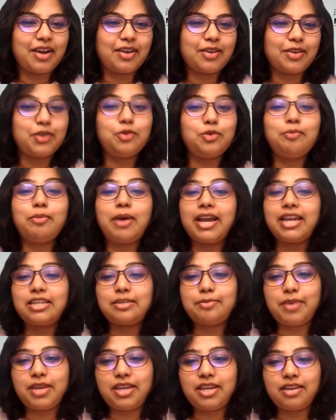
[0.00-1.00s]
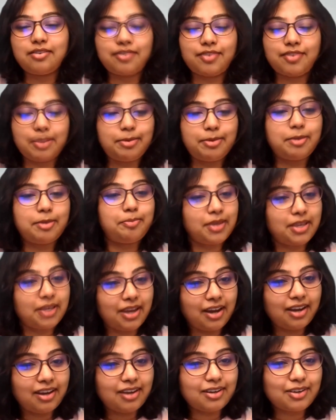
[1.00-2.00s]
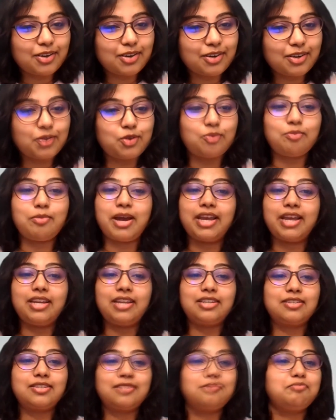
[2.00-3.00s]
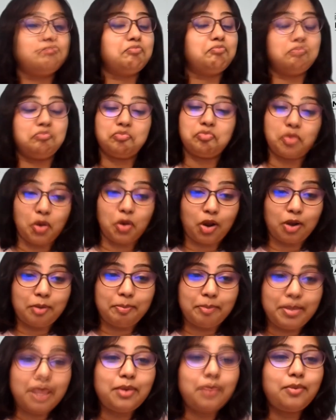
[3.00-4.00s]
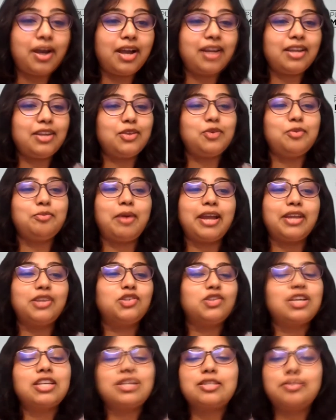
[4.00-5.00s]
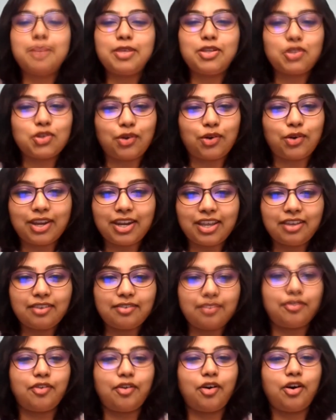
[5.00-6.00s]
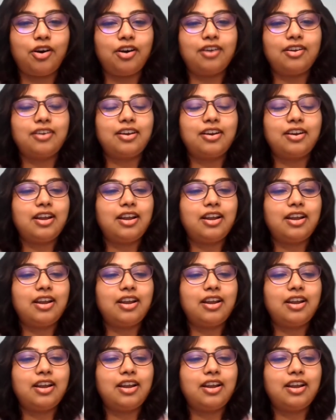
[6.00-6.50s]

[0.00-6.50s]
You might be a VPPR, you might not be one, you might just be joining for